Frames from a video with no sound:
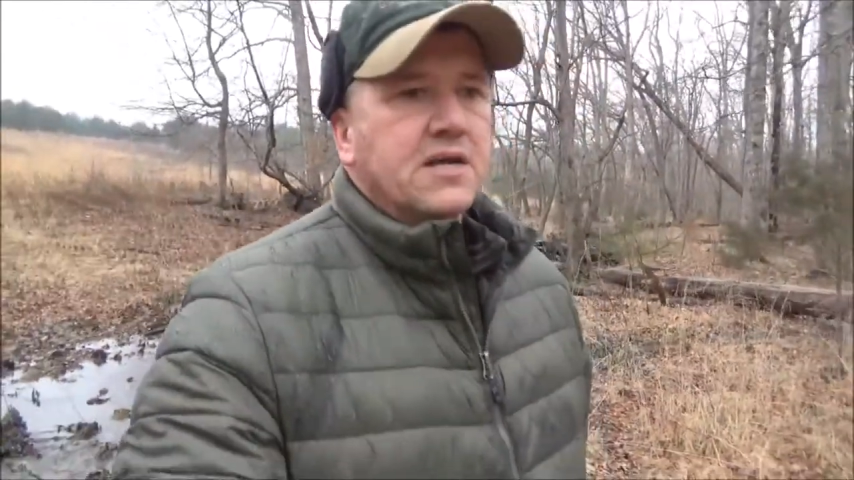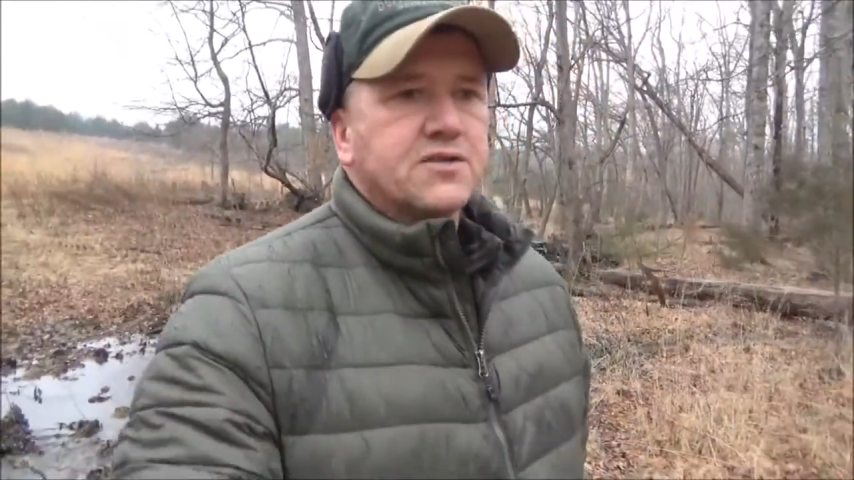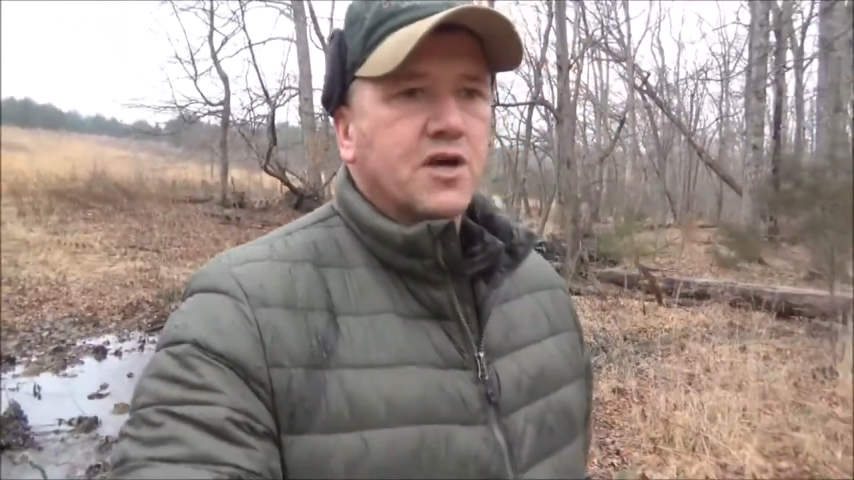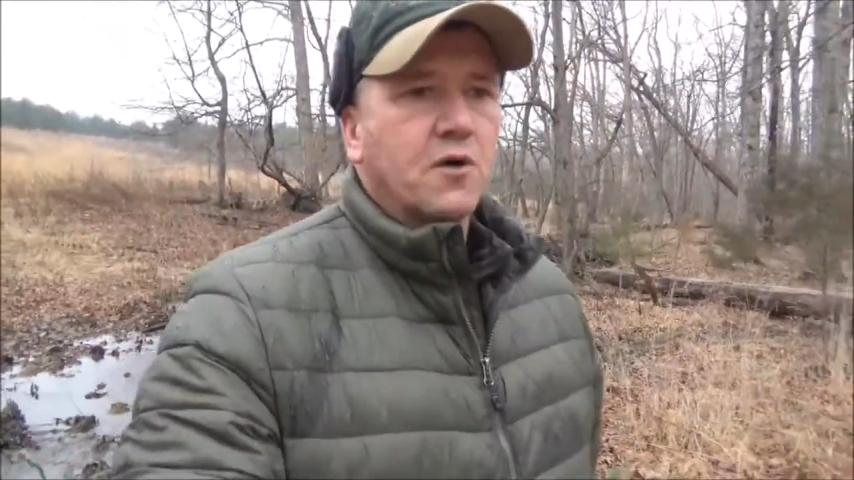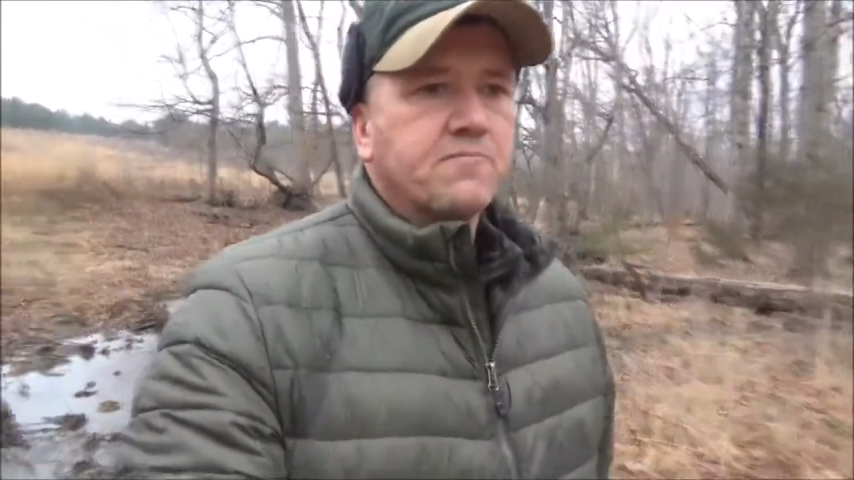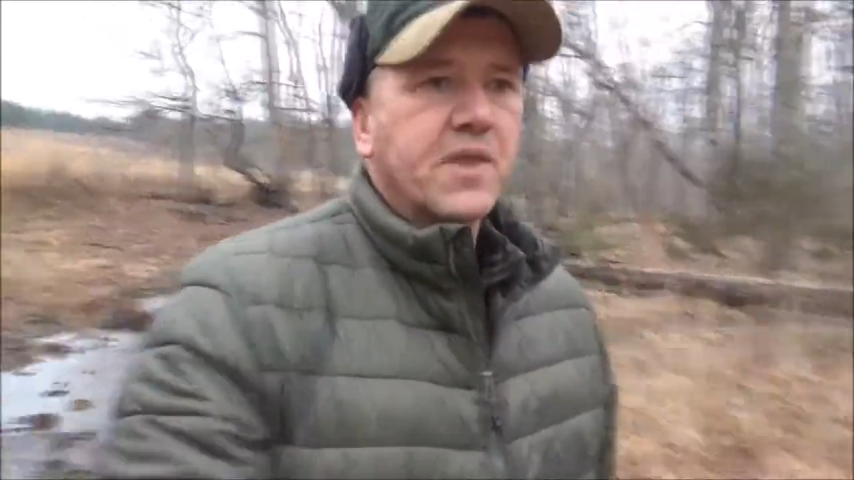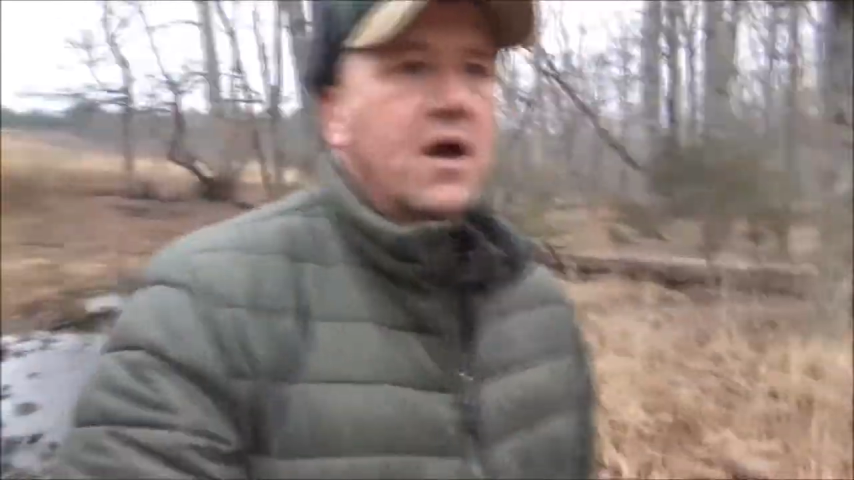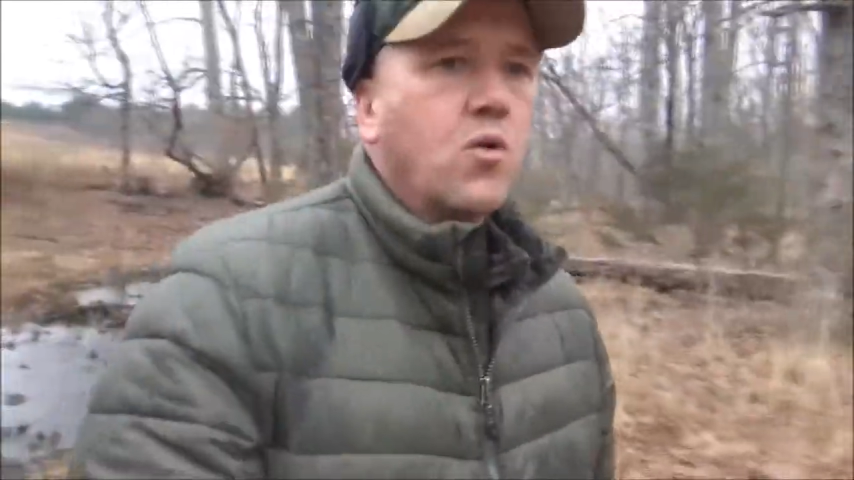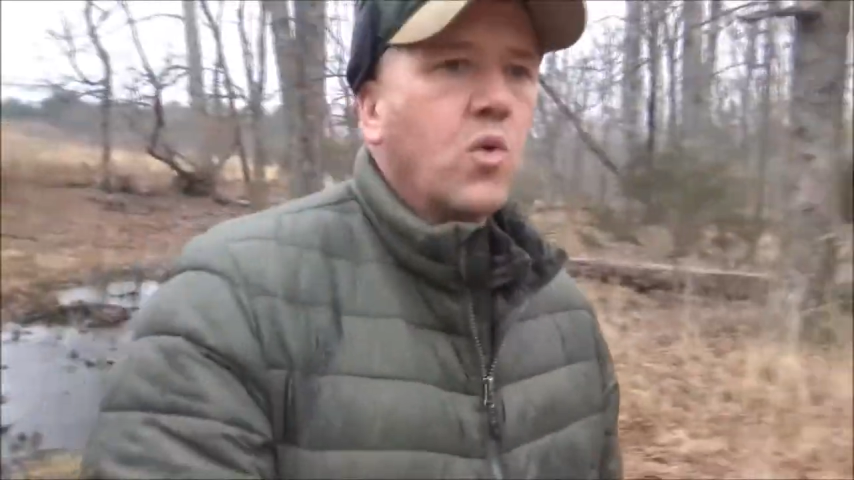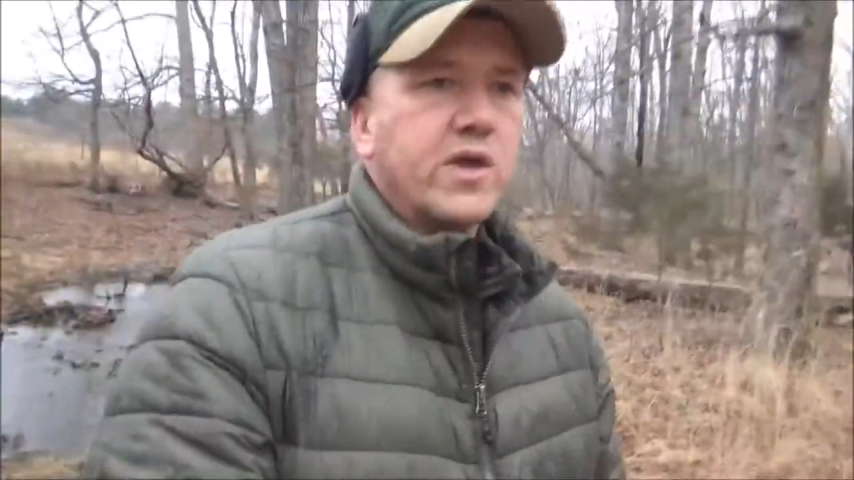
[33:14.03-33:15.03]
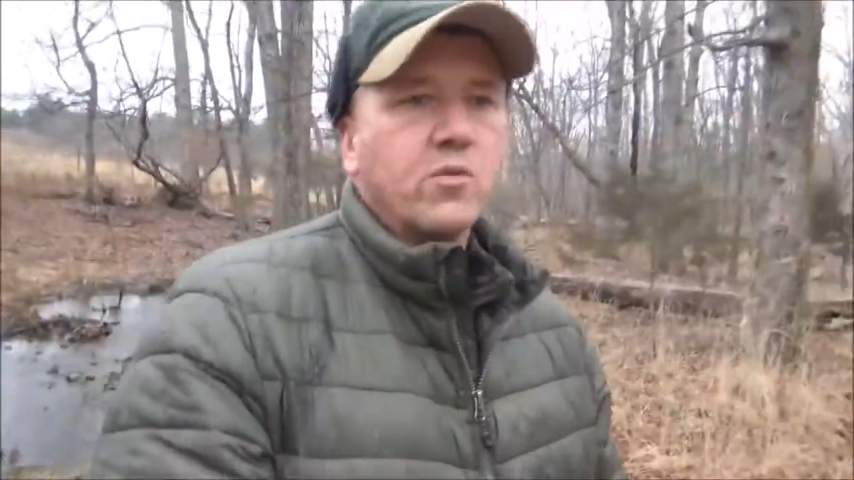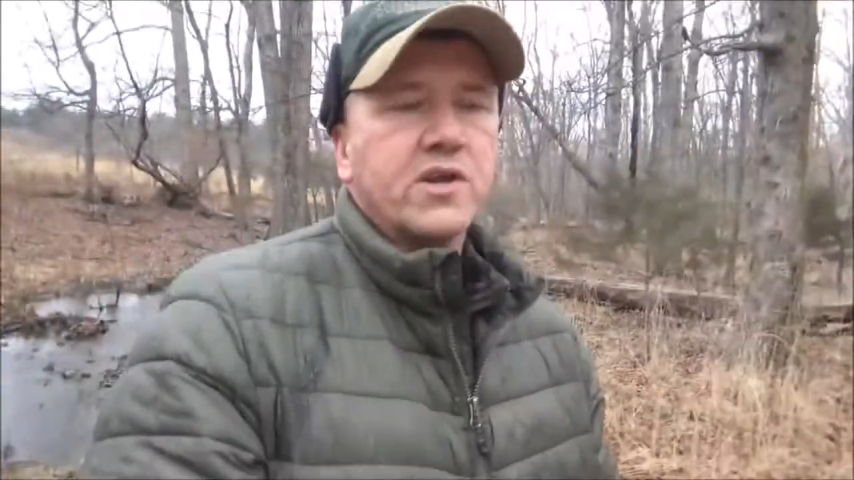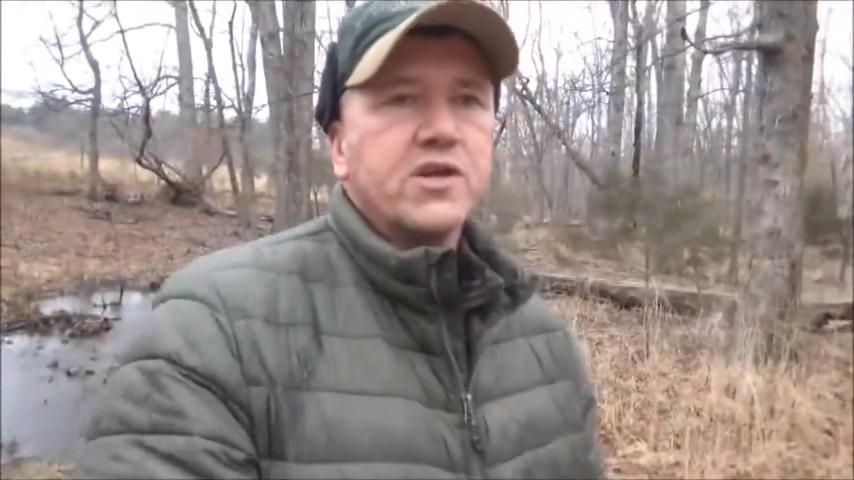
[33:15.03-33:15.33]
So what you want to